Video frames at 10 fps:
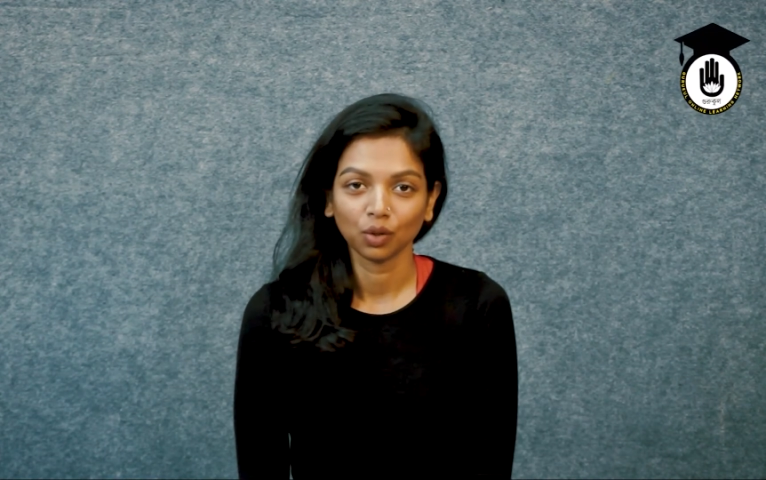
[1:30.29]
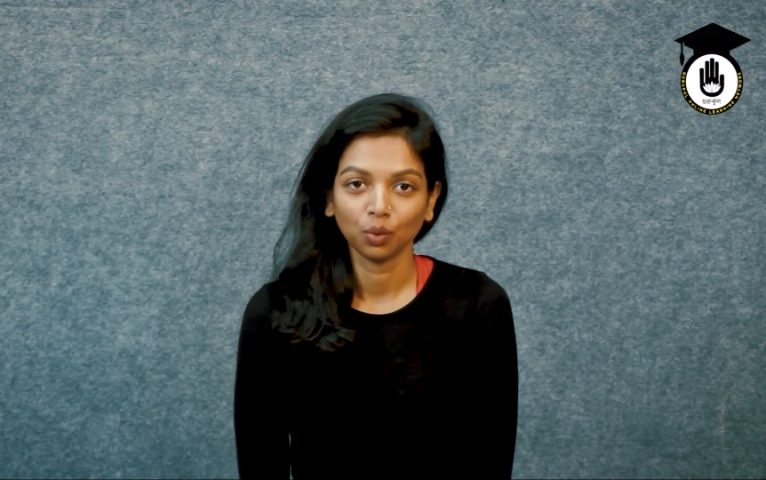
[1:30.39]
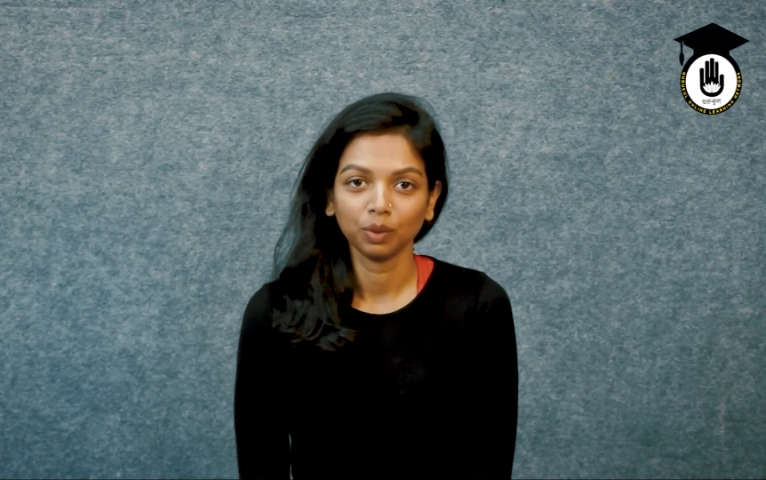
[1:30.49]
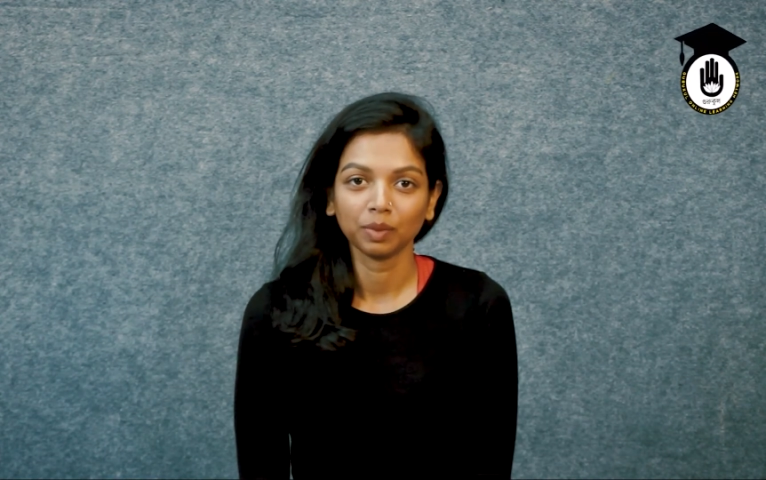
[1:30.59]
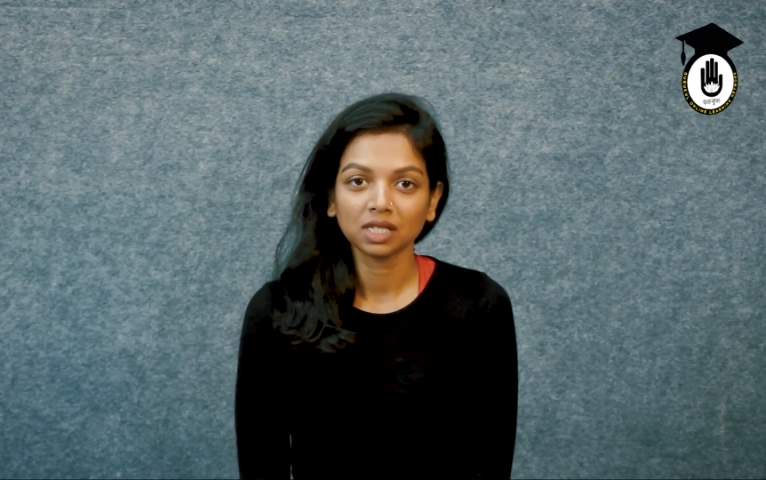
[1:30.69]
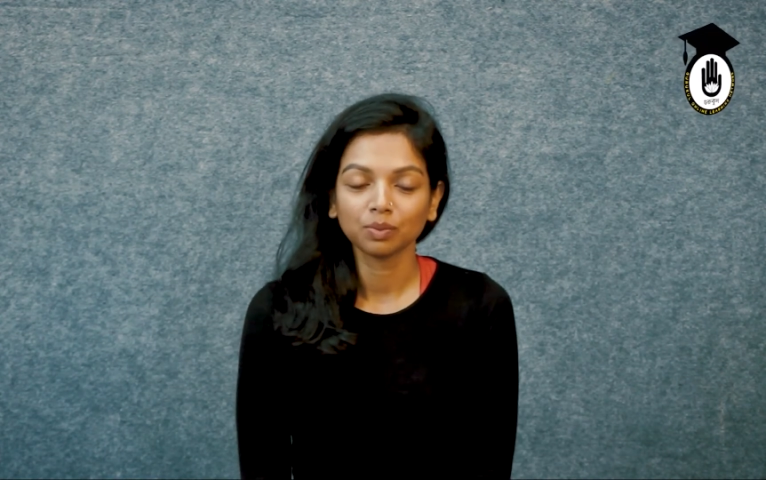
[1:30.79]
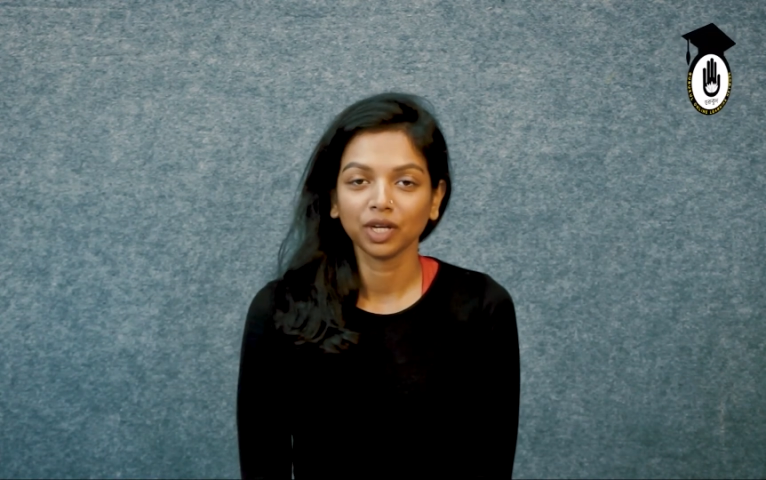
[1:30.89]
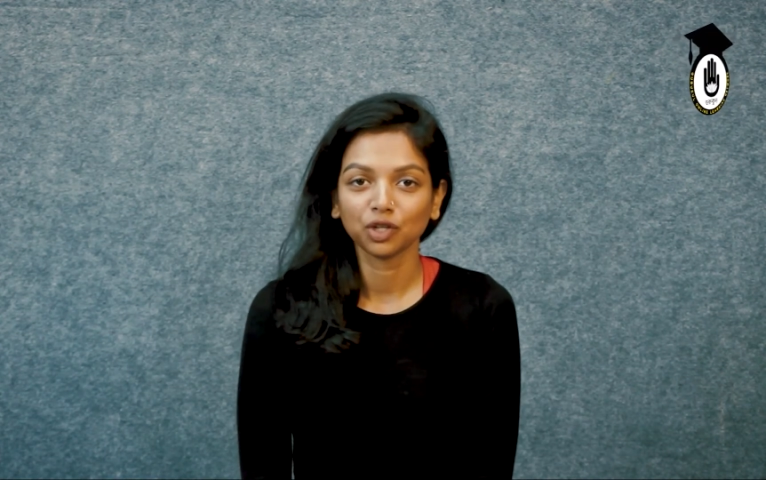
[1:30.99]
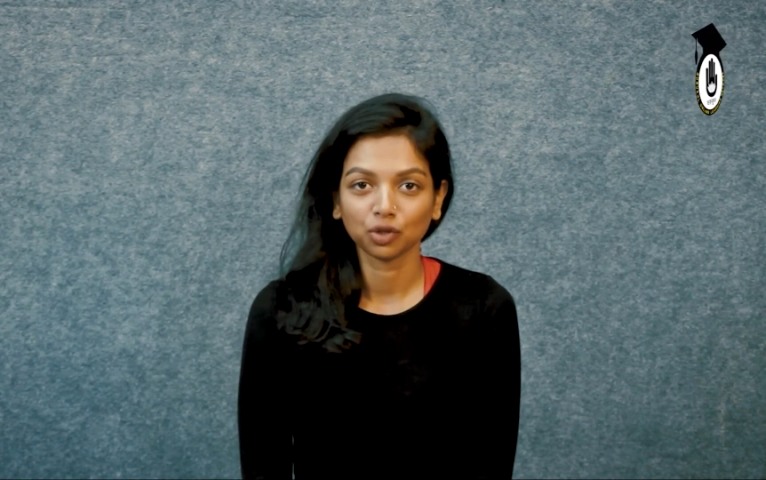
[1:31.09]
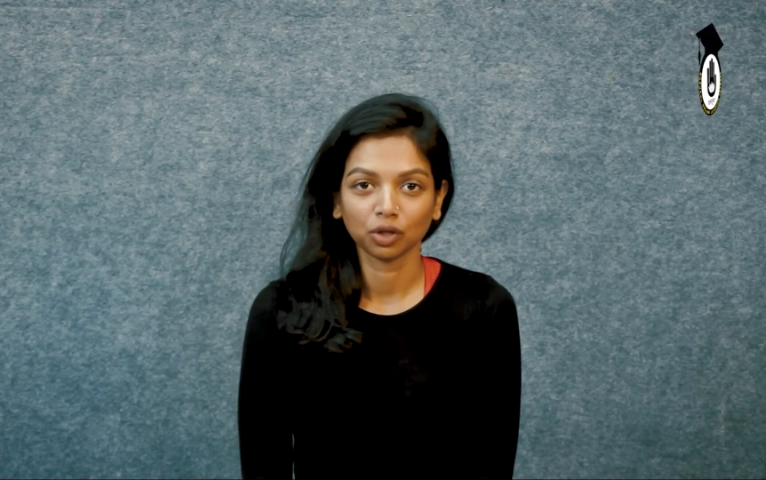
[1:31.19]
we must
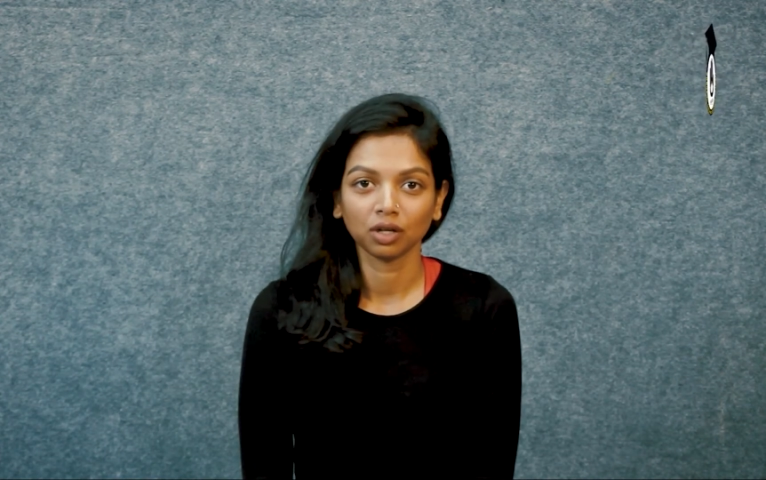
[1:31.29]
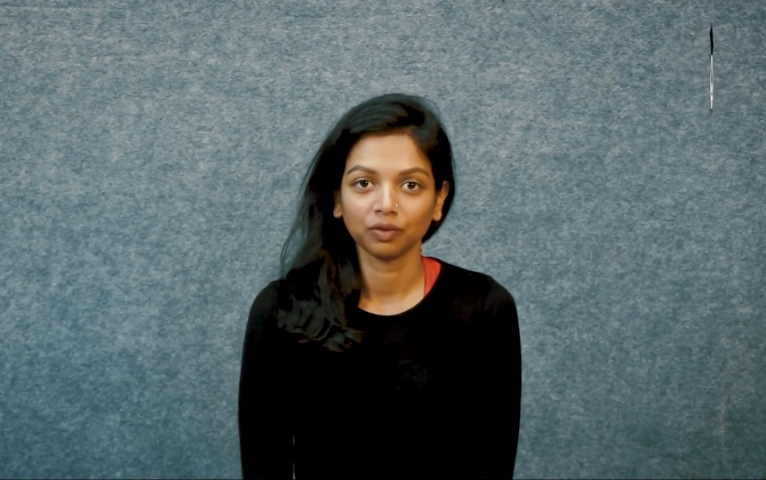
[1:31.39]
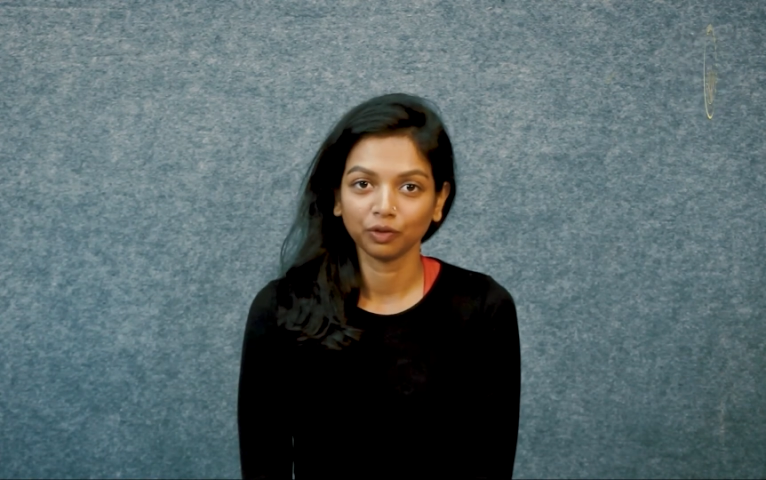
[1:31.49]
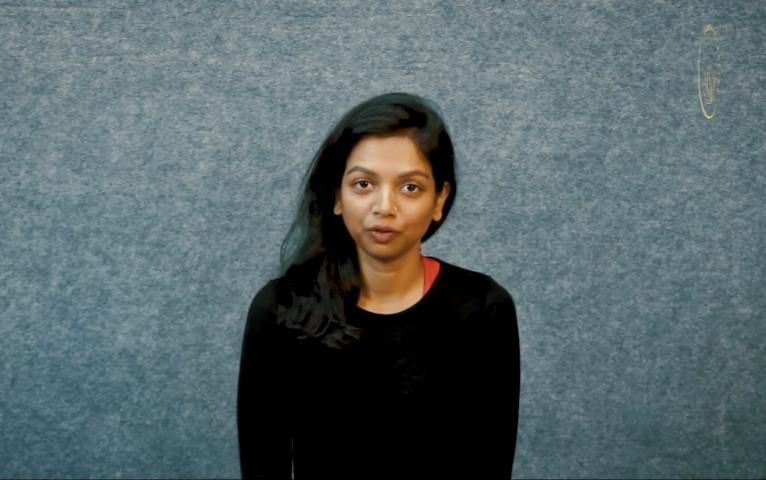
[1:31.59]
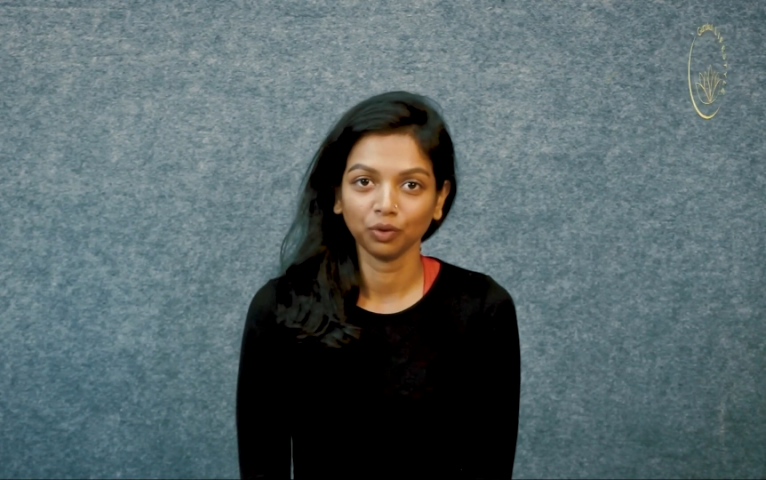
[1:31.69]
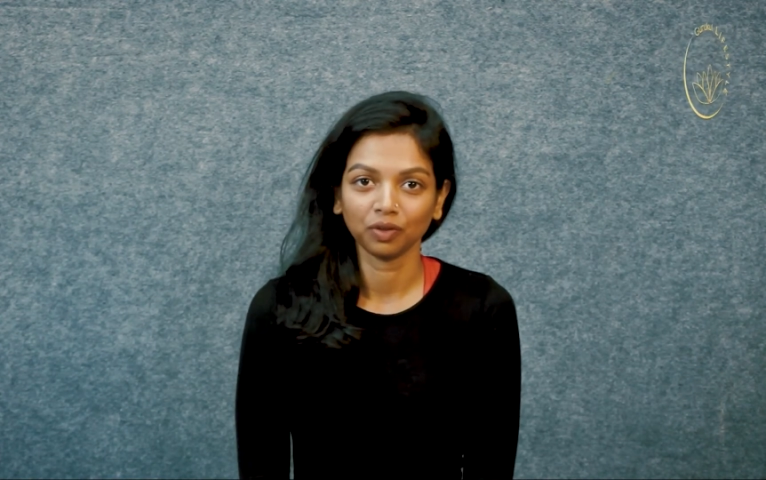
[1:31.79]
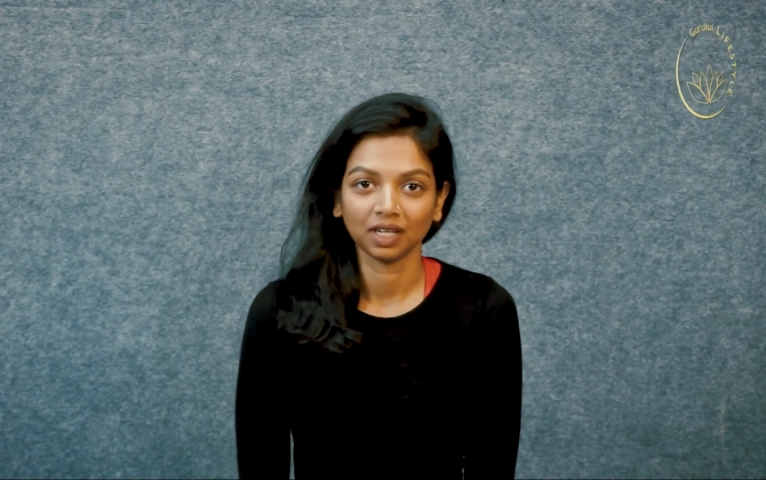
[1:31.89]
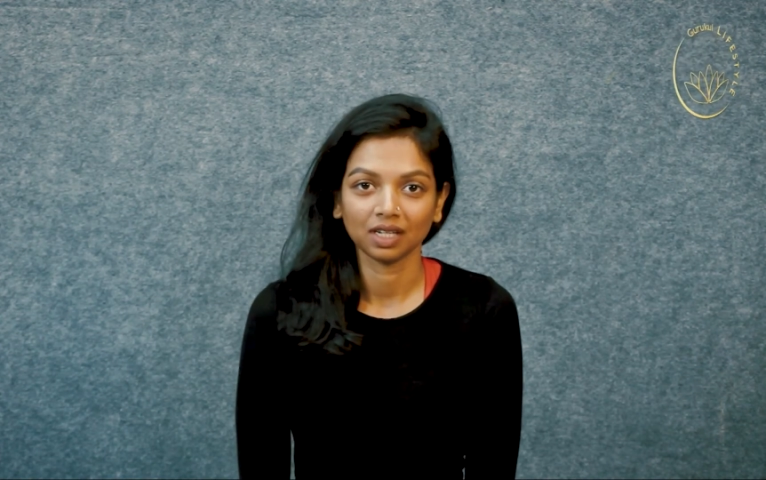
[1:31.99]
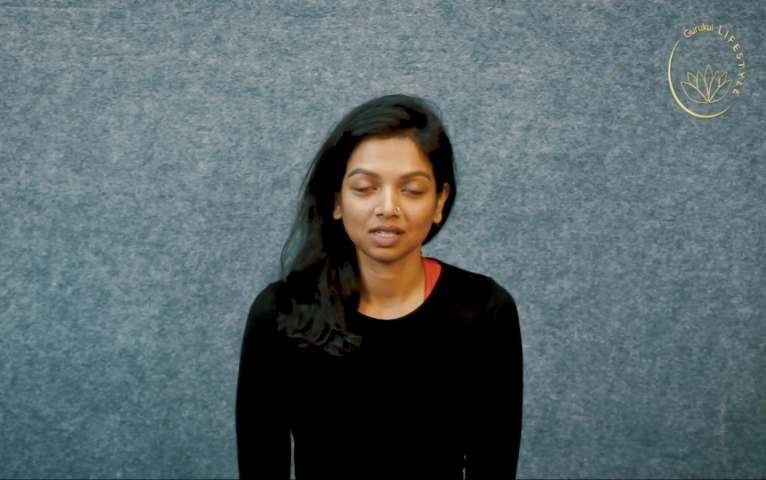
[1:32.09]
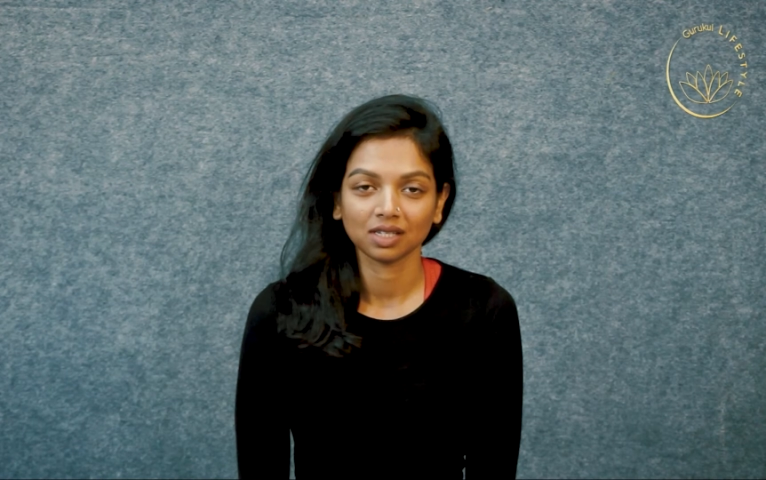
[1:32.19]
make sure of a few
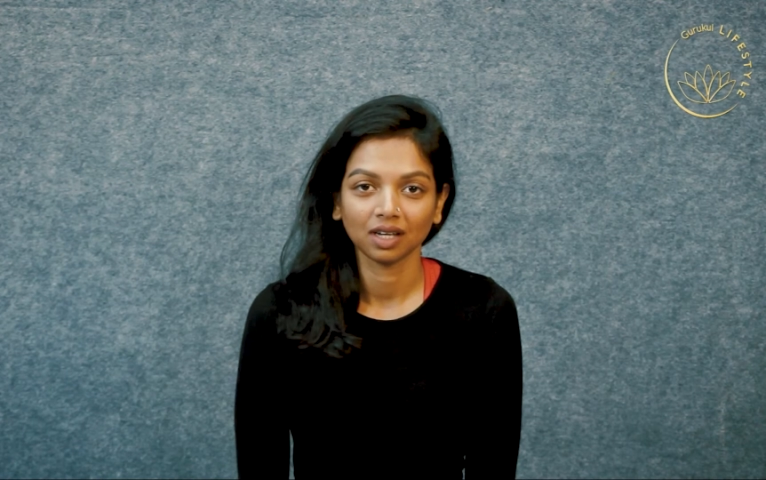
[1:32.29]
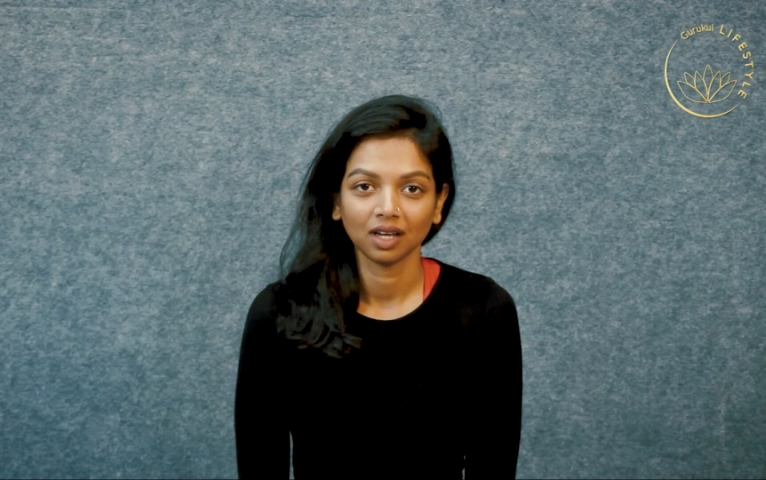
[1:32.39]
things.